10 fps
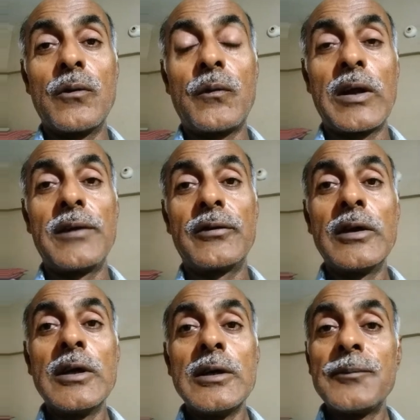friends.
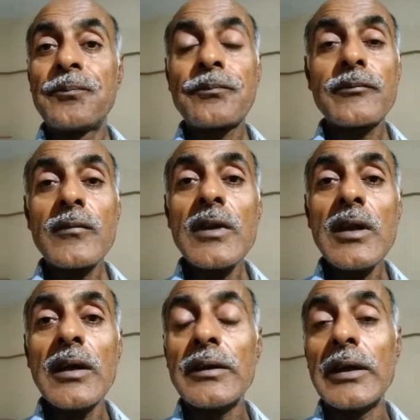
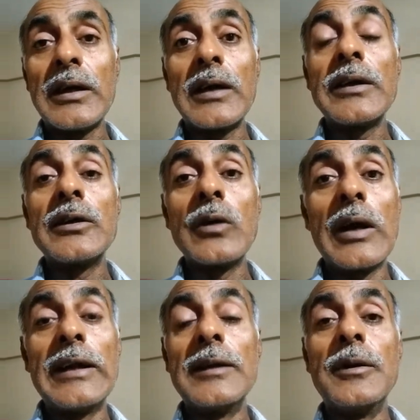They are not, they are your
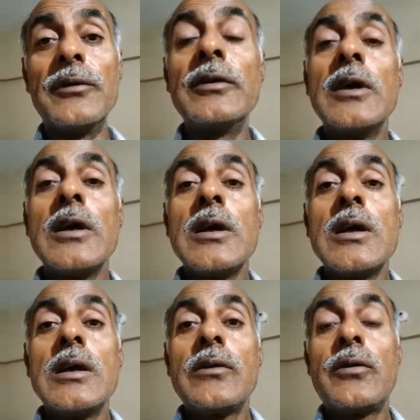enemies.
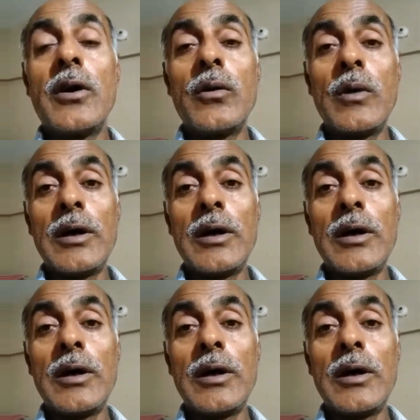So